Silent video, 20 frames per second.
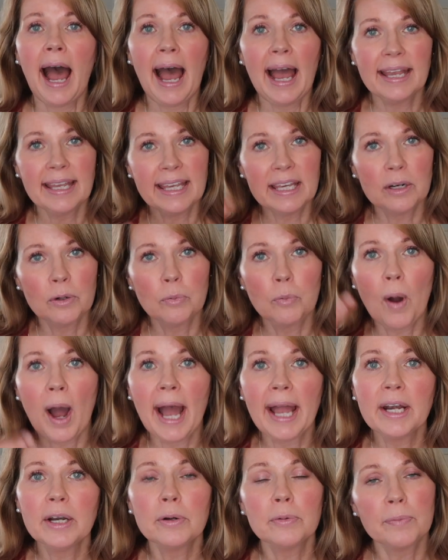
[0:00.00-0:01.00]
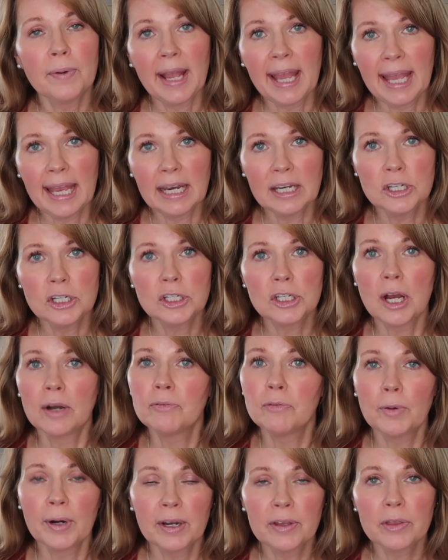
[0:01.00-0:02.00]
I get a wider range
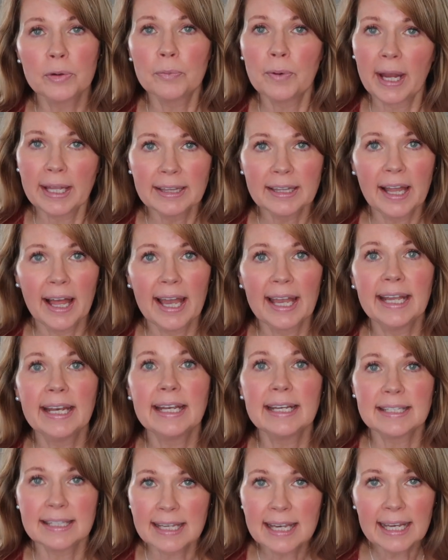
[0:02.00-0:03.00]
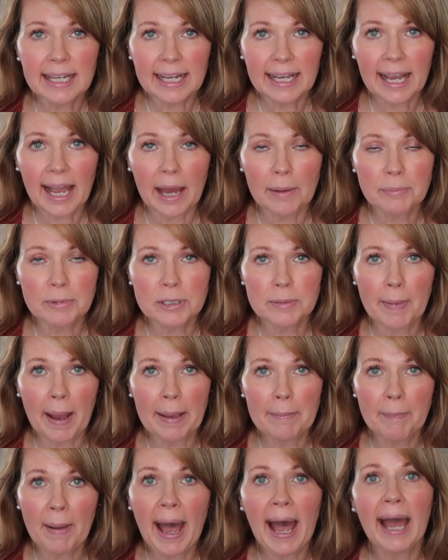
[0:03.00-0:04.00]
of where the red light is hitting onto
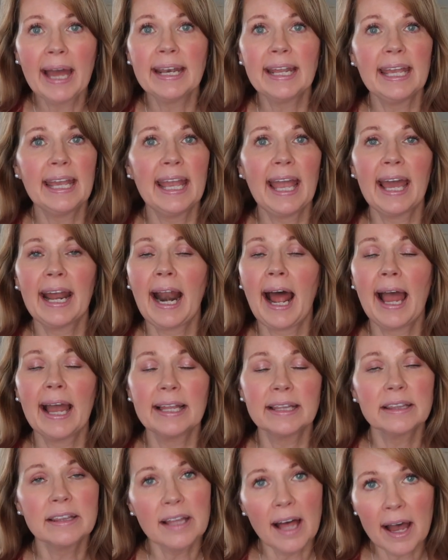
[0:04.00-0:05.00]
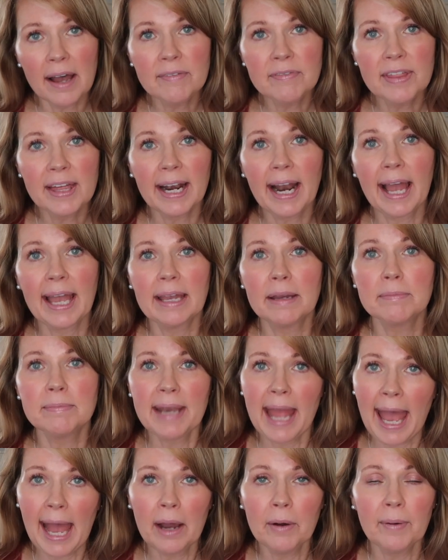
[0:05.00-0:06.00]
my body and I love that I am
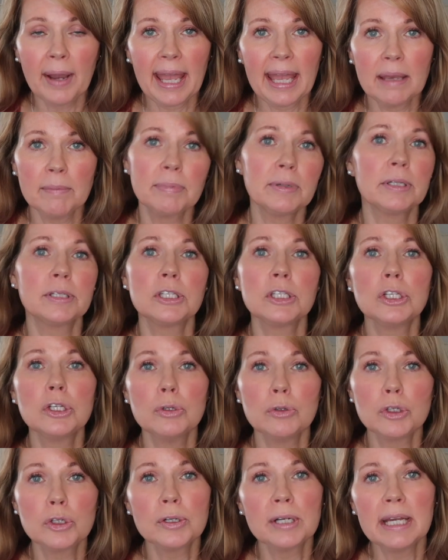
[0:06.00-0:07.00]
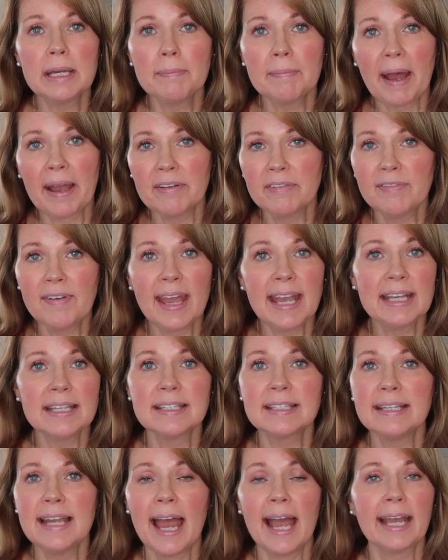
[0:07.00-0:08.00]
now able to treat my
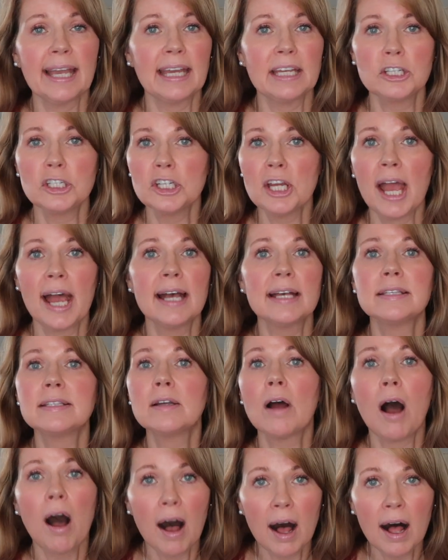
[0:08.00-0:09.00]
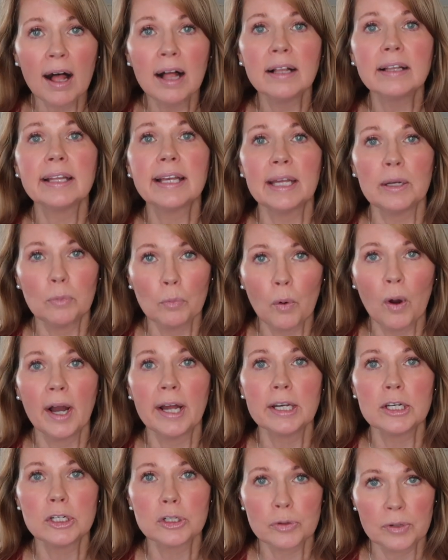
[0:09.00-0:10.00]
face, neck, and chest all in
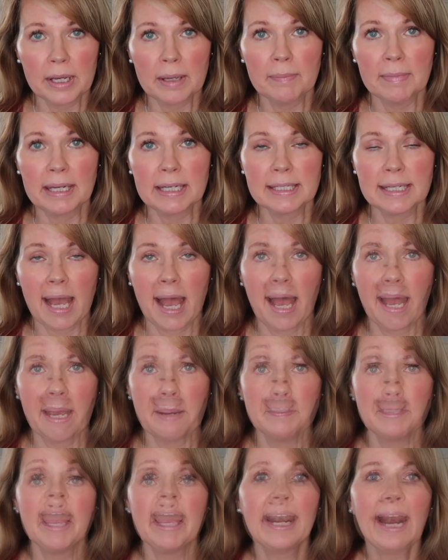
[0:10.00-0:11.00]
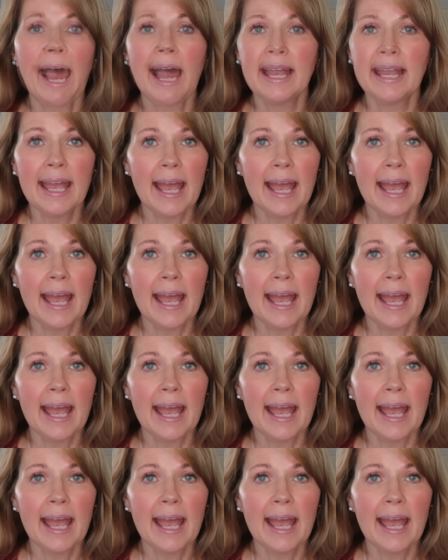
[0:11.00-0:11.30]
one treatment time. And I